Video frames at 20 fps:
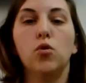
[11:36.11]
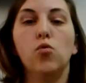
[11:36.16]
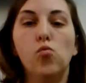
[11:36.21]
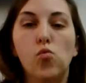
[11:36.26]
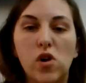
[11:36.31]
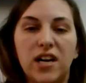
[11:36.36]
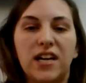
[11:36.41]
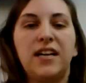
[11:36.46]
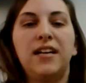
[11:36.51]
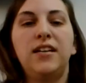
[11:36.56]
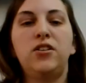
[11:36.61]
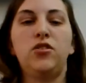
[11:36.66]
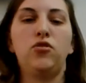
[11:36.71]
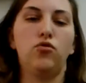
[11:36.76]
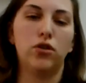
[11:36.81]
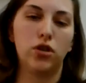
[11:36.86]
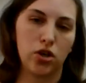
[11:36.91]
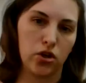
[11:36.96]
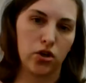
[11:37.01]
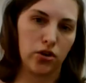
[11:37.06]
what can you
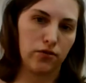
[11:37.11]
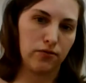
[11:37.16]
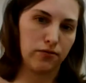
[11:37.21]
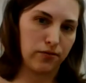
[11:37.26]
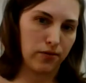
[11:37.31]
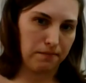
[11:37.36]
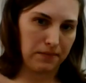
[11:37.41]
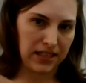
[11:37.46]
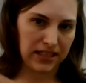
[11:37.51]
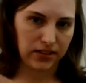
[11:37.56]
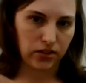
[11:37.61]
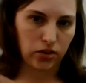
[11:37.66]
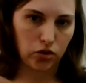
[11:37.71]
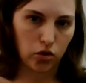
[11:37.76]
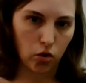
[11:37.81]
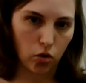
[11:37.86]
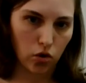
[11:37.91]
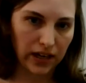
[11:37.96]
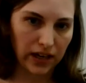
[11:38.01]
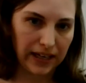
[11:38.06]
learn from this
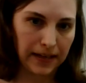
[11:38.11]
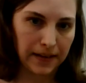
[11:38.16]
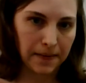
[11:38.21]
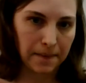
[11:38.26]
story?